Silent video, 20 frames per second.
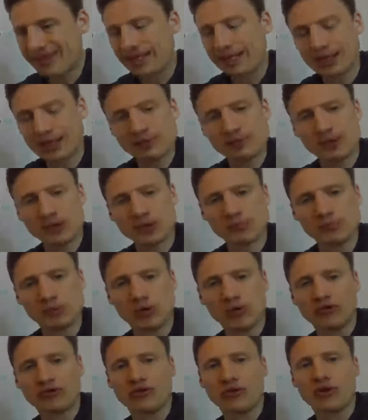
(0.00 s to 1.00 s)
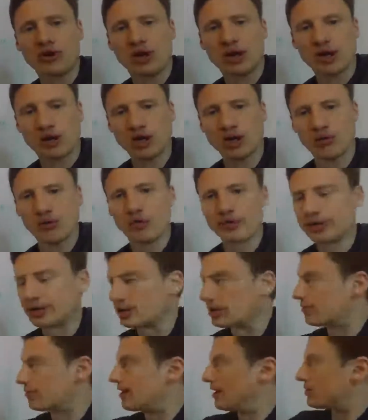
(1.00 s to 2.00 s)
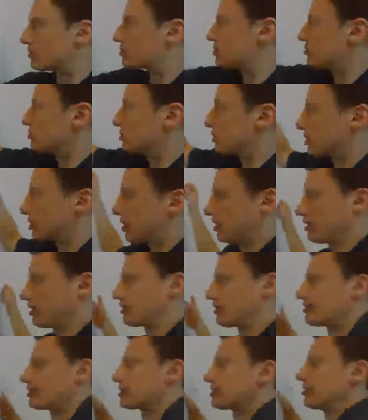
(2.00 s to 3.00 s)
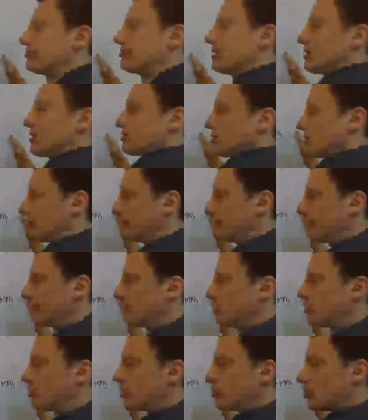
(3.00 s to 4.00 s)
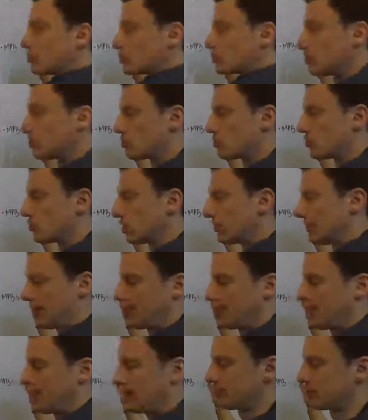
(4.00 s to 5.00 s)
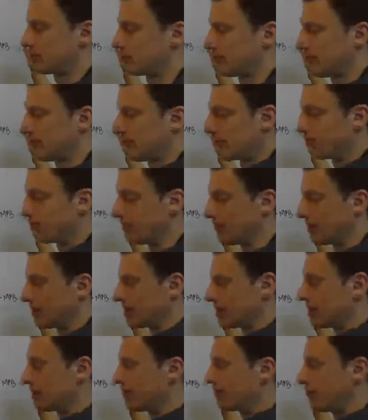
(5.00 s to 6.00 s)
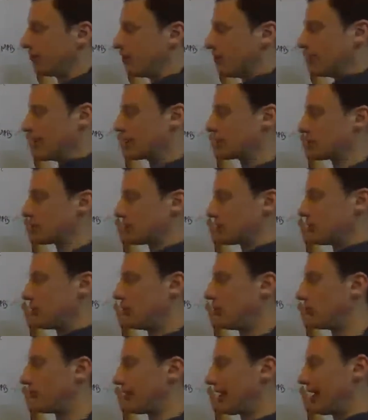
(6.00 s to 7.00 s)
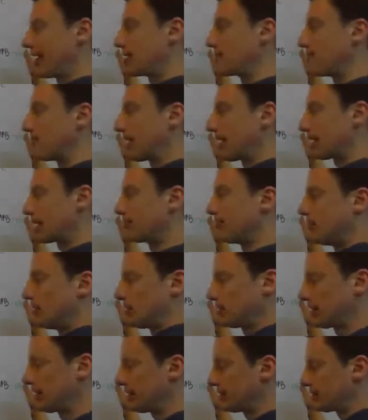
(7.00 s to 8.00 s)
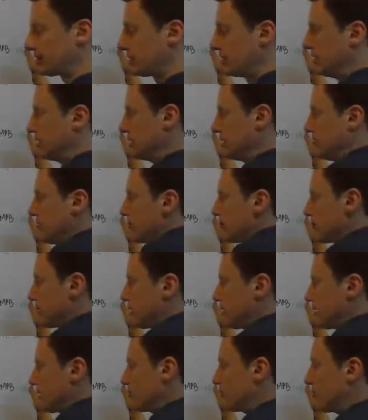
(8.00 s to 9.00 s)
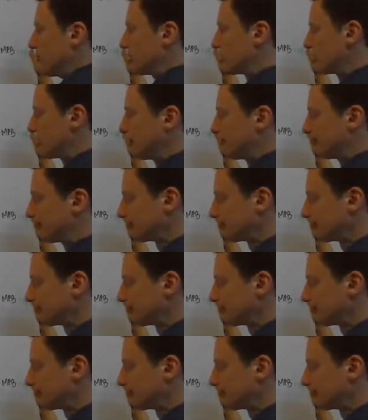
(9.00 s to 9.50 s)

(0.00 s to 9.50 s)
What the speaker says: is much more for a lower income household than a higher income household. You could also talk about the formation of a black market in which